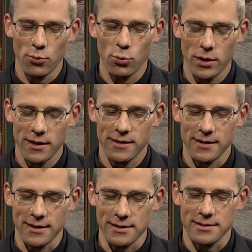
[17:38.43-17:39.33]
One of the
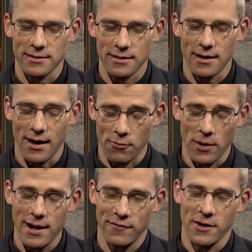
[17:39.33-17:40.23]
things,
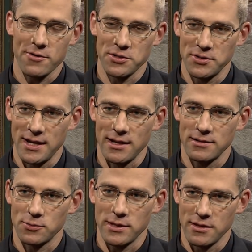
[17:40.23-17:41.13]
right after I was
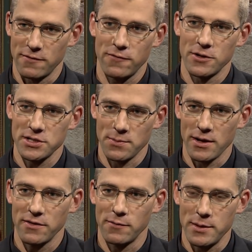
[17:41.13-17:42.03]
ordained, within the first
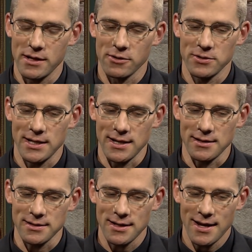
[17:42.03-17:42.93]
month of being
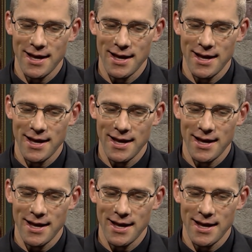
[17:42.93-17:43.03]
ordained,